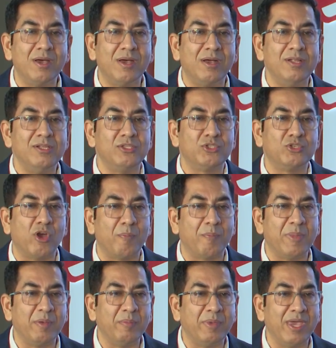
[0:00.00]
girl's
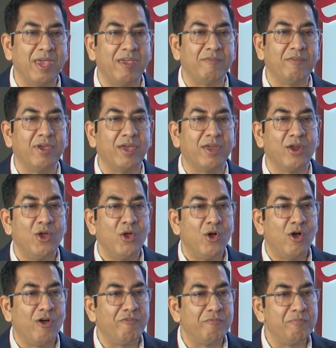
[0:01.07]
shopping behavior
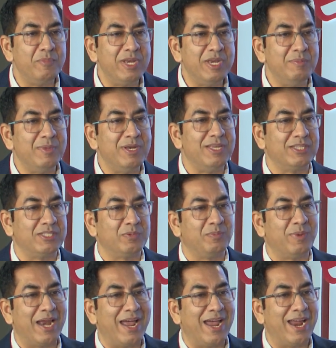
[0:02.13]
of minimalist
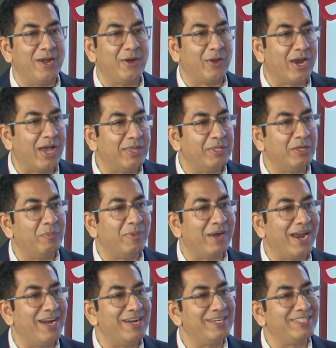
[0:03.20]
brand or other
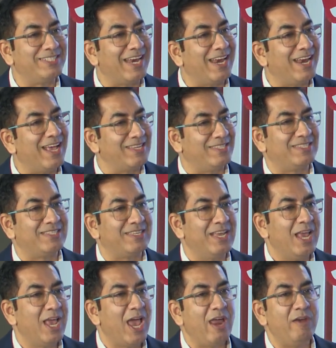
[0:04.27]
brands tell us.
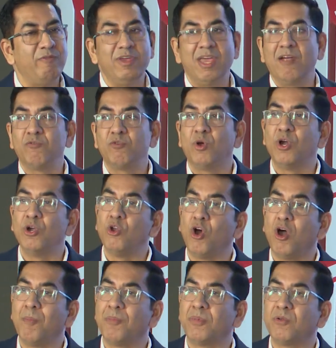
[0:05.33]
And we have to
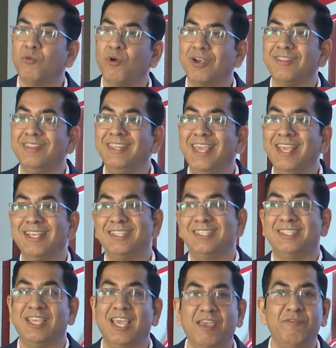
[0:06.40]
adopt what they
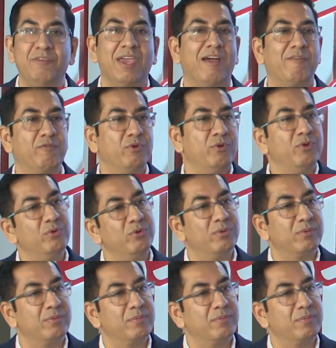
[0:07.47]
say we have to do.